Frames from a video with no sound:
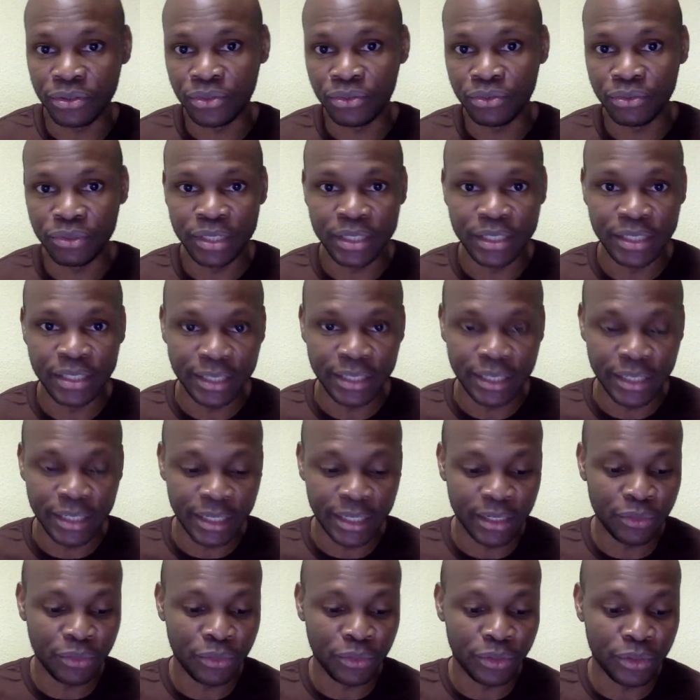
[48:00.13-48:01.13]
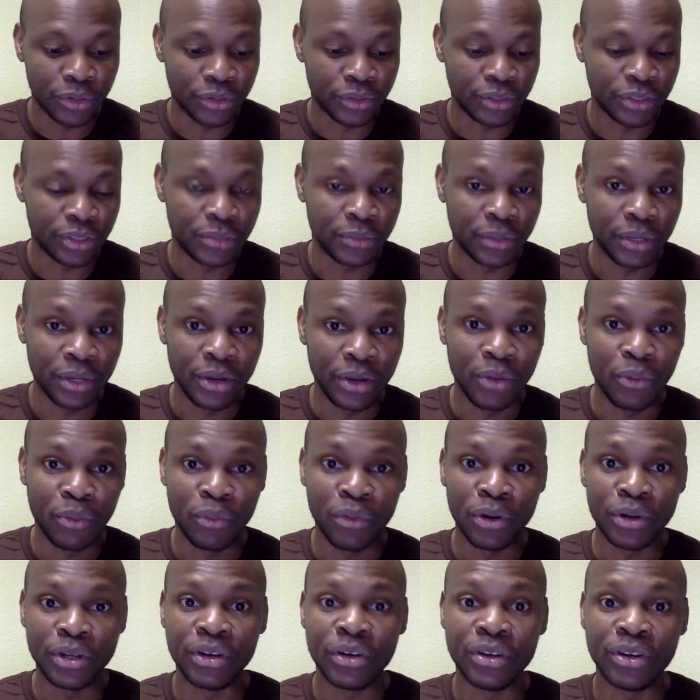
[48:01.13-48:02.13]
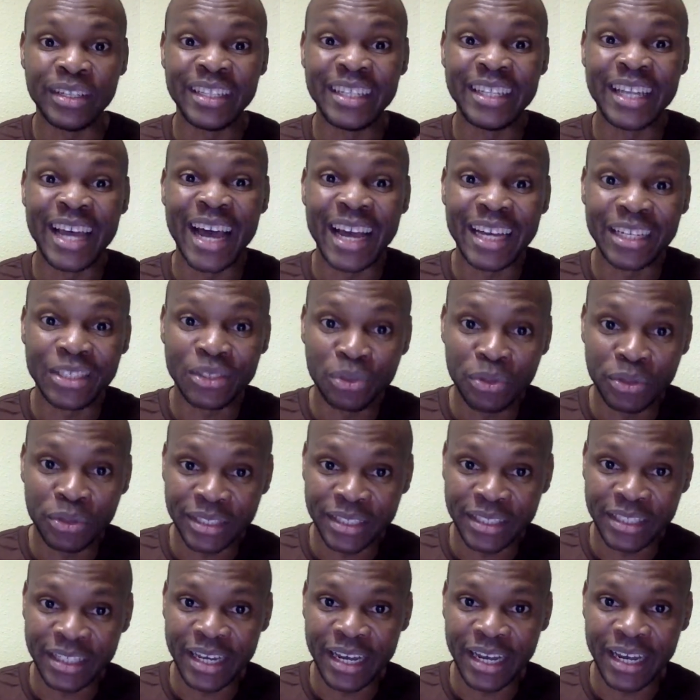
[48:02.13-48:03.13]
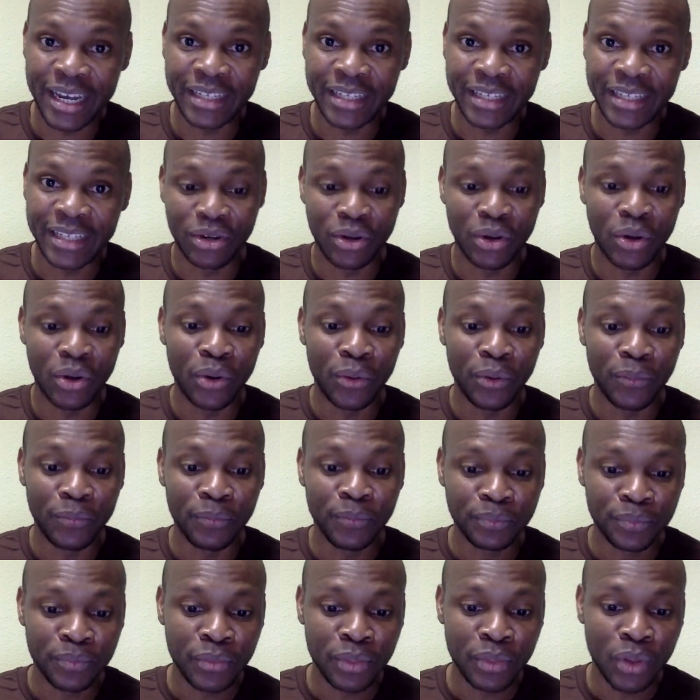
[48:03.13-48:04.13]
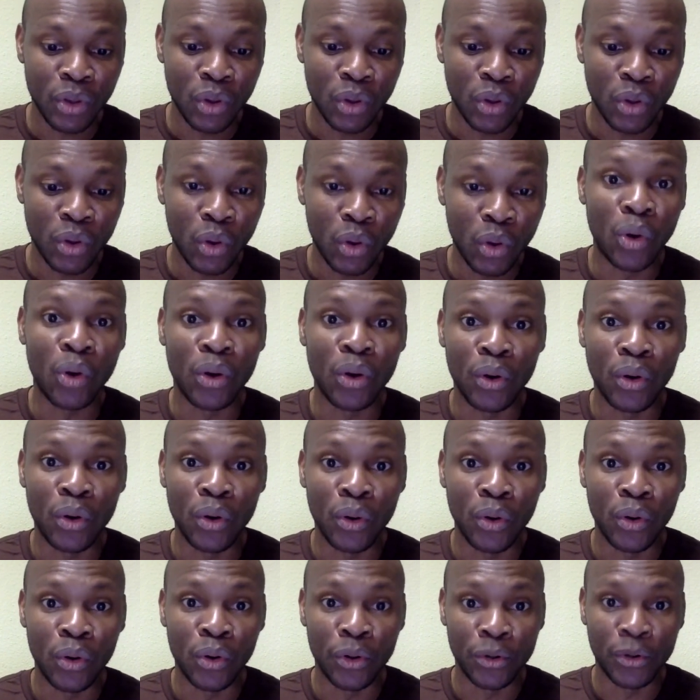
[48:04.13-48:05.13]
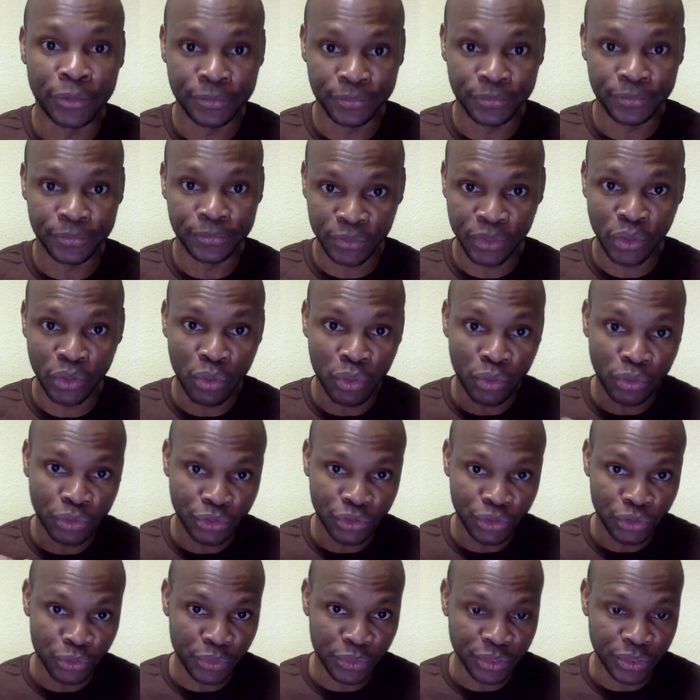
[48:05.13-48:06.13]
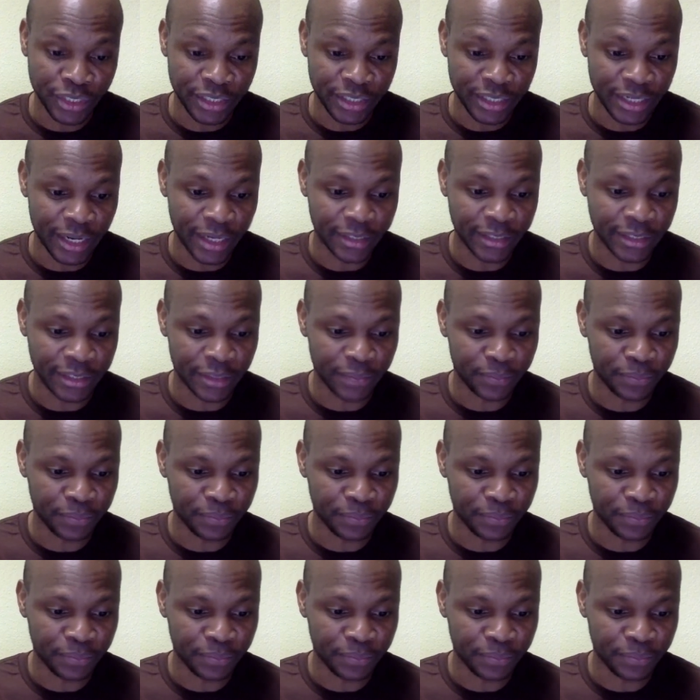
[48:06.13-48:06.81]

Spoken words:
to these areas, whether natural site or cultural site.